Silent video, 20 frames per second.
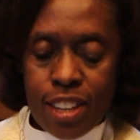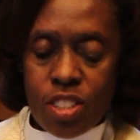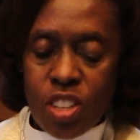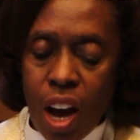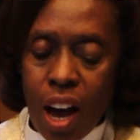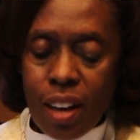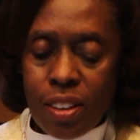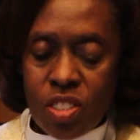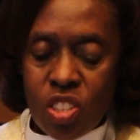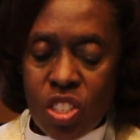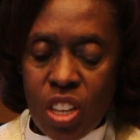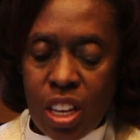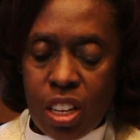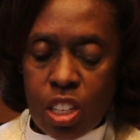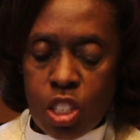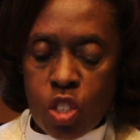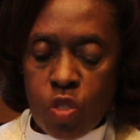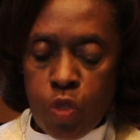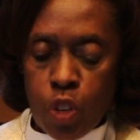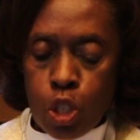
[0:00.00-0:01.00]
Tucks in
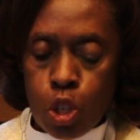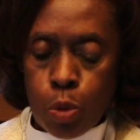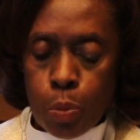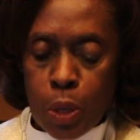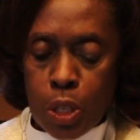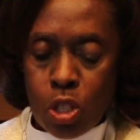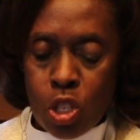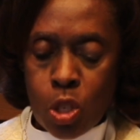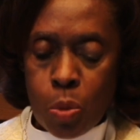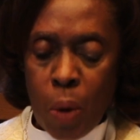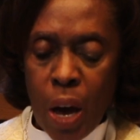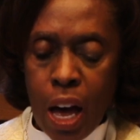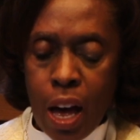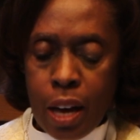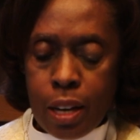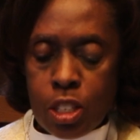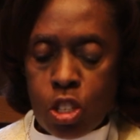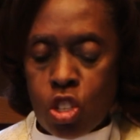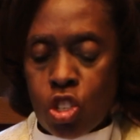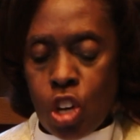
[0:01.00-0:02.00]
his fisherman
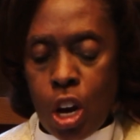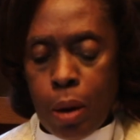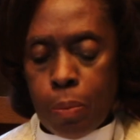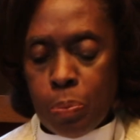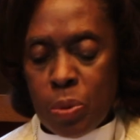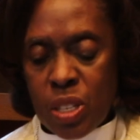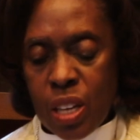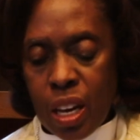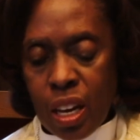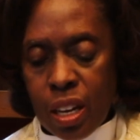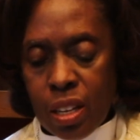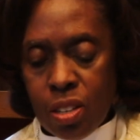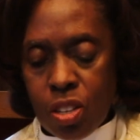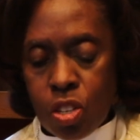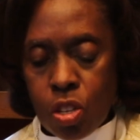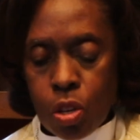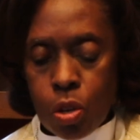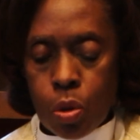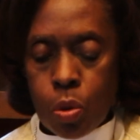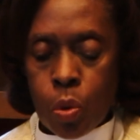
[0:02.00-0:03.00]
smock, jumps
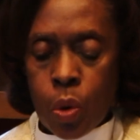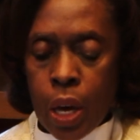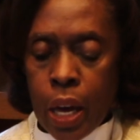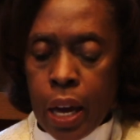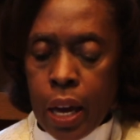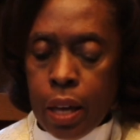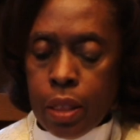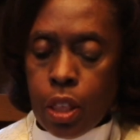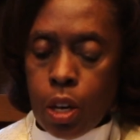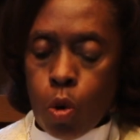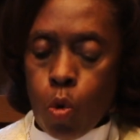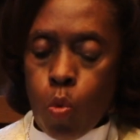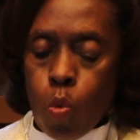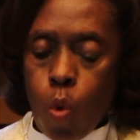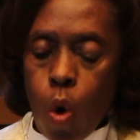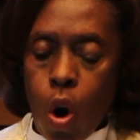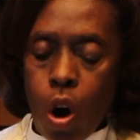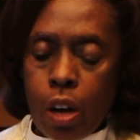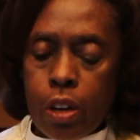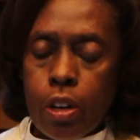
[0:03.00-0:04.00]
into the
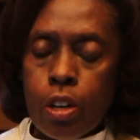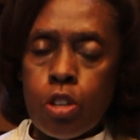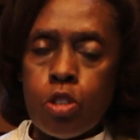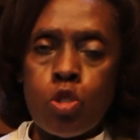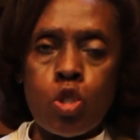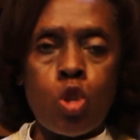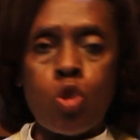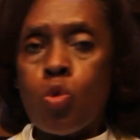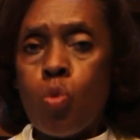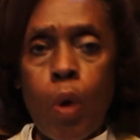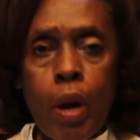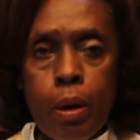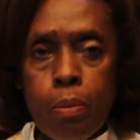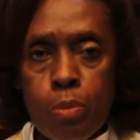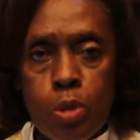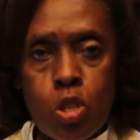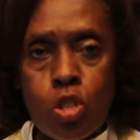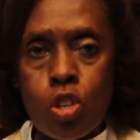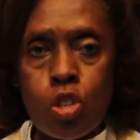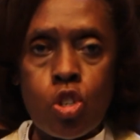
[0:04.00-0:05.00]
water,
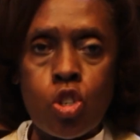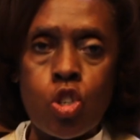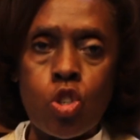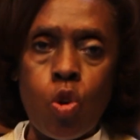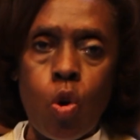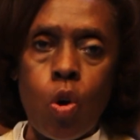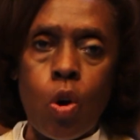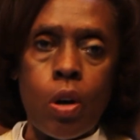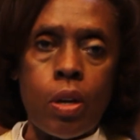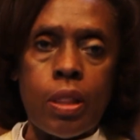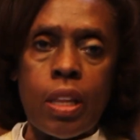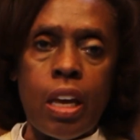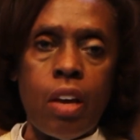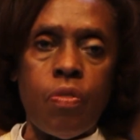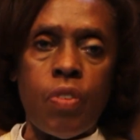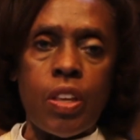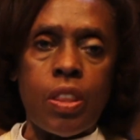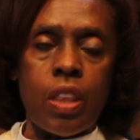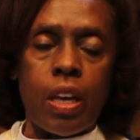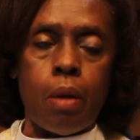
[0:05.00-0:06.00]
swims to shore,
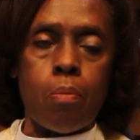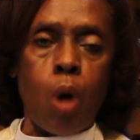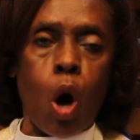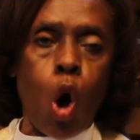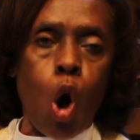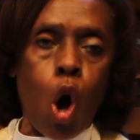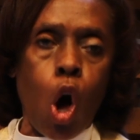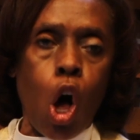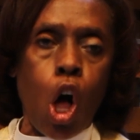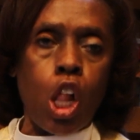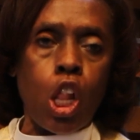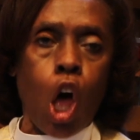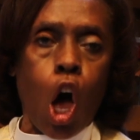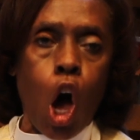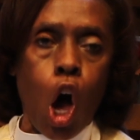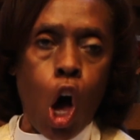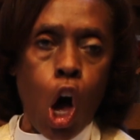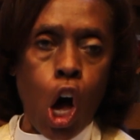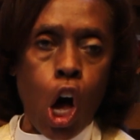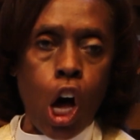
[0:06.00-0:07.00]
leaving them all
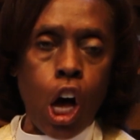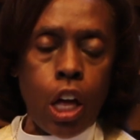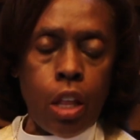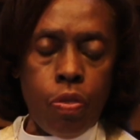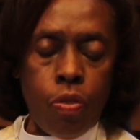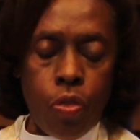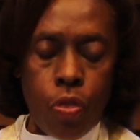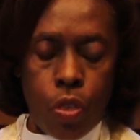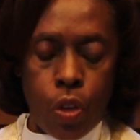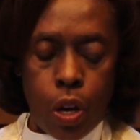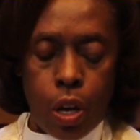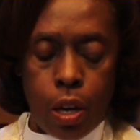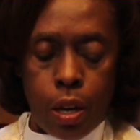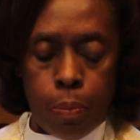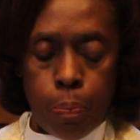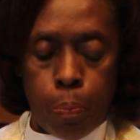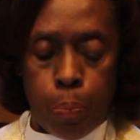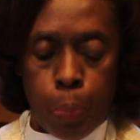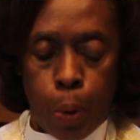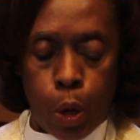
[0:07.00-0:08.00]
on
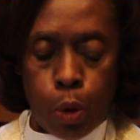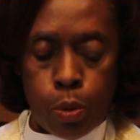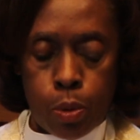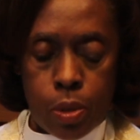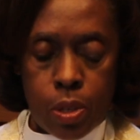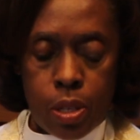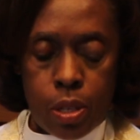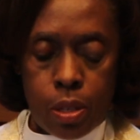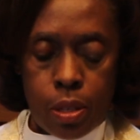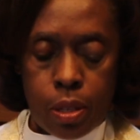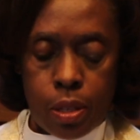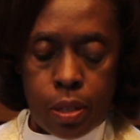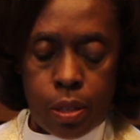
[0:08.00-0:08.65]
the boat.